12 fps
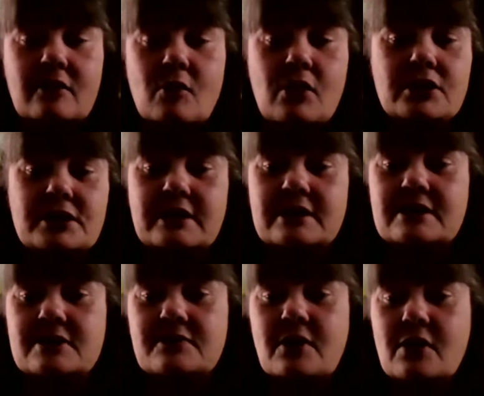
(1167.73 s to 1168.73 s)
Quarantine
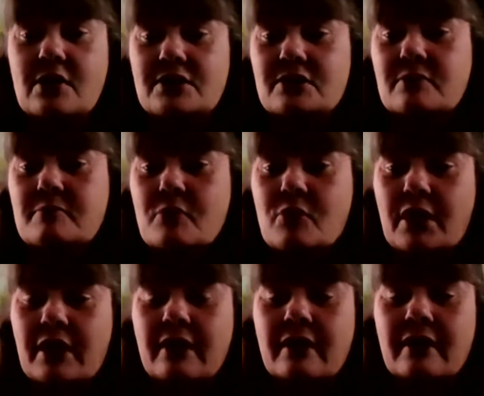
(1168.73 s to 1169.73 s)
is far too
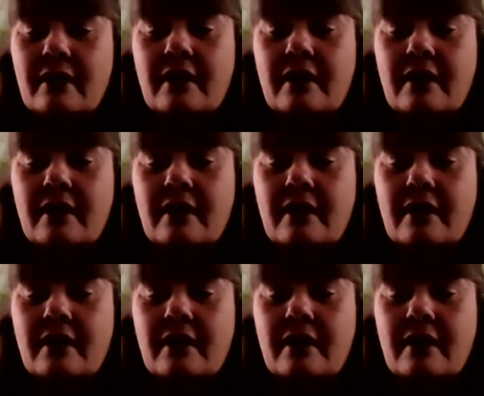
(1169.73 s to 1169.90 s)
important.